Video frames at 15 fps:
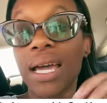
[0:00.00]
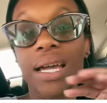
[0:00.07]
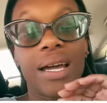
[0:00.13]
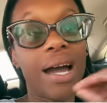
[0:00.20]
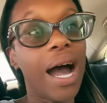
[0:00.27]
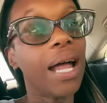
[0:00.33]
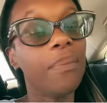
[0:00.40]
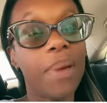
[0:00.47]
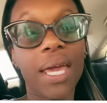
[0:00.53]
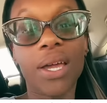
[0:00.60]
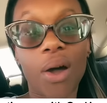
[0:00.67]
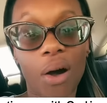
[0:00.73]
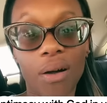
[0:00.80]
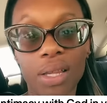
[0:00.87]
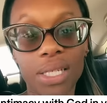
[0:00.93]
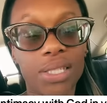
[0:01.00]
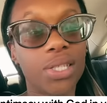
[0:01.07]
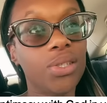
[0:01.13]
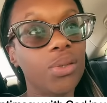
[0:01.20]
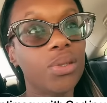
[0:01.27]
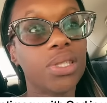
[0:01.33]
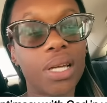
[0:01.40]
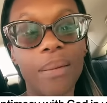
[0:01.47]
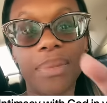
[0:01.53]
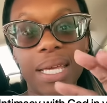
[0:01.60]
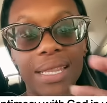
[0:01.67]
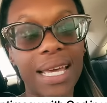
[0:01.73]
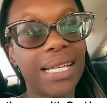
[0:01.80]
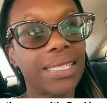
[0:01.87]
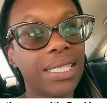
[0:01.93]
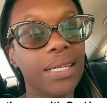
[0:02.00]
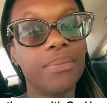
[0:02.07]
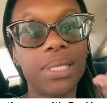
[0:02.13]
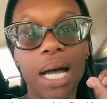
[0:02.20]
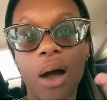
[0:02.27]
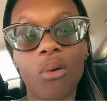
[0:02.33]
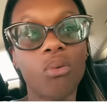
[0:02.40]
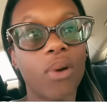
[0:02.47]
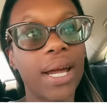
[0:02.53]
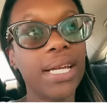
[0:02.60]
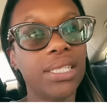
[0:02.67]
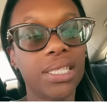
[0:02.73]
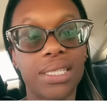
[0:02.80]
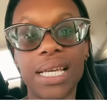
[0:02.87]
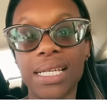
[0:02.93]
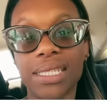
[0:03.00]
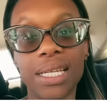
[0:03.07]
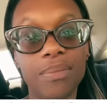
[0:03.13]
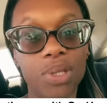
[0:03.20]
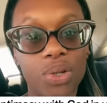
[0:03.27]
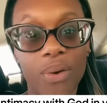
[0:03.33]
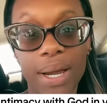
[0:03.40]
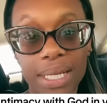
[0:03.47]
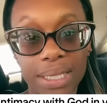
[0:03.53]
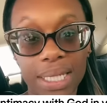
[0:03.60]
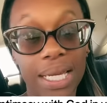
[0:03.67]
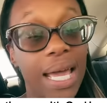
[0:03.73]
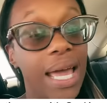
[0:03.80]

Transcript: God may call us to do something that seems outrageous, that seems crazy,